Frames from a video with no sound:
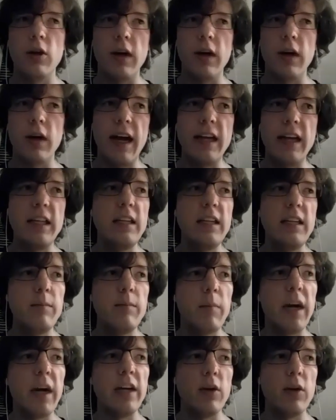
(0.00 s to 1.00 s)
any
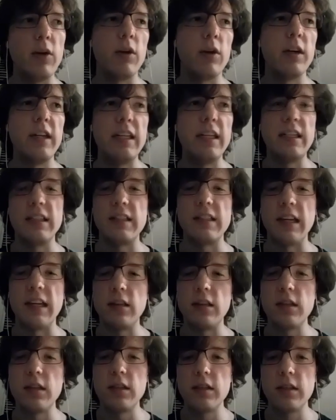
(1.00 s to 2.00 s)
minority
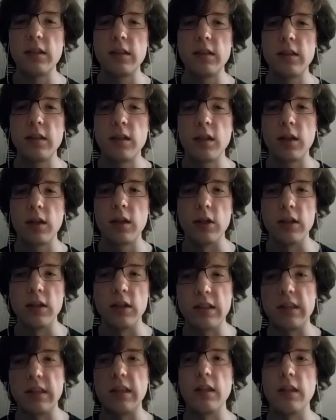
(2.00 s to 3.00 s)
dissenters could
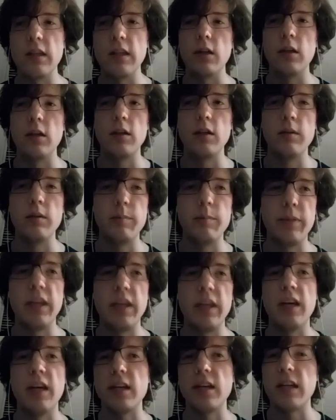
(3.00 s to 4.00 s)
still be
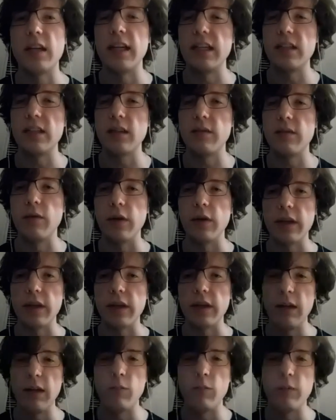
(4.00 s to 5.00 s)
on the Classic fork.
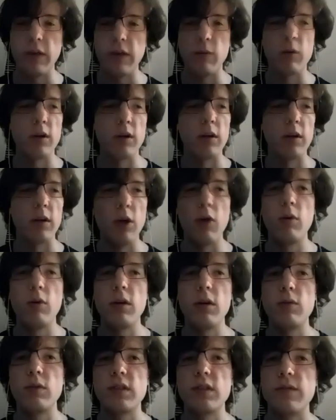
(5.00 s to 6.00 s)
They weren't, no one
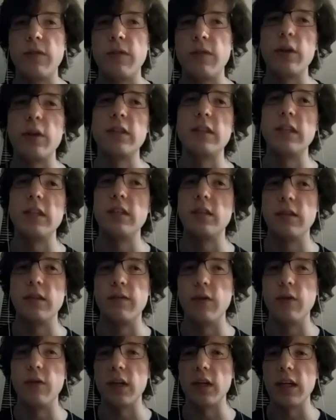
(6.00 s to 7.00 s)
was forced into
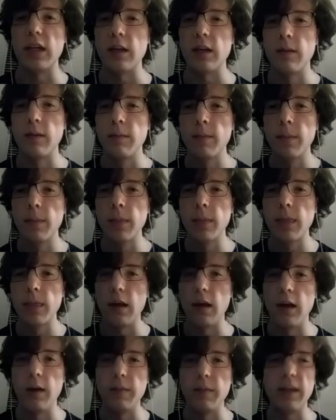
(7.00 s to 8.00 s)
forking.
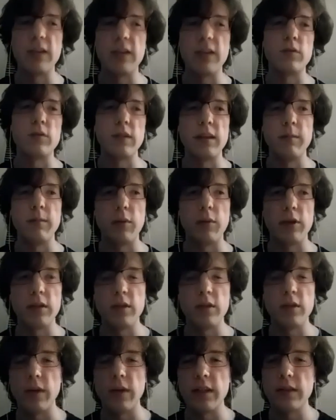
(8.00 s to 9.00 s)
And that was really important
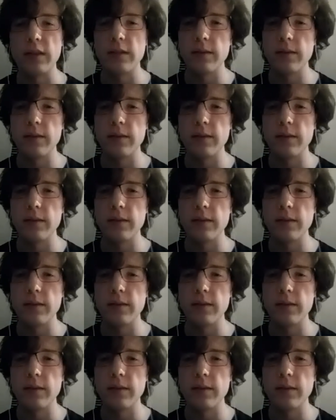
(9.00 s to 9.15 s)
to us.